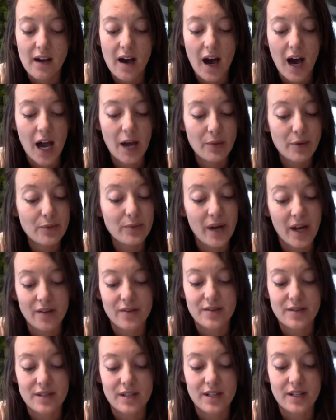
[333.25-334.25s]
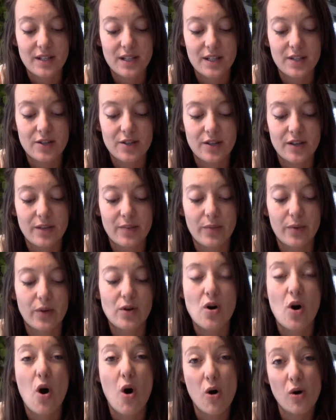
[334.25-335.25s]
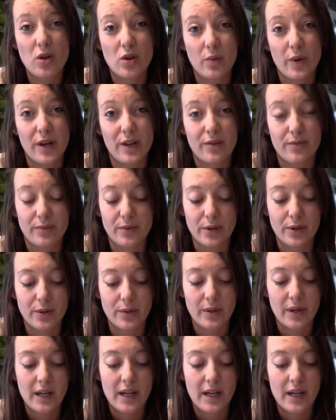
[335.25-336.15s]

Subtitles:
I would rather see teacher input all the way through